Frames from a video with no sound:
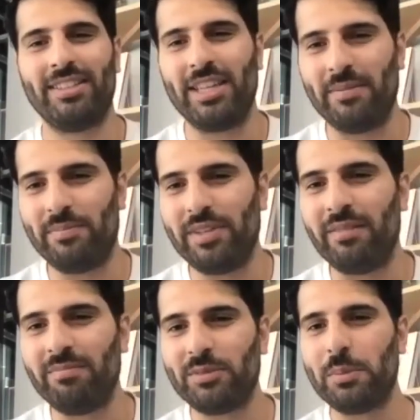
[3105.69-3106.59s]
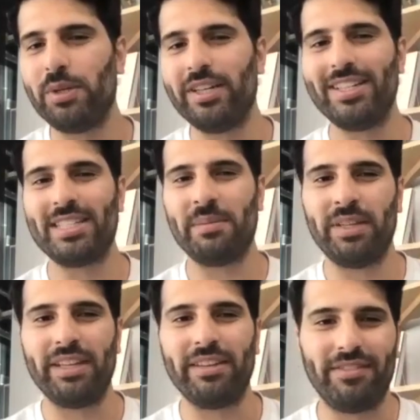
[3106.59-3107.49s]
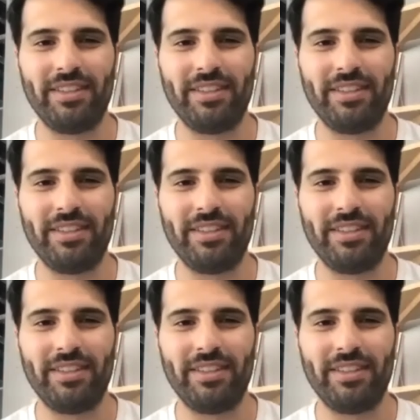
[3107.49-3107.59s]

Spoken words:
to put it simply,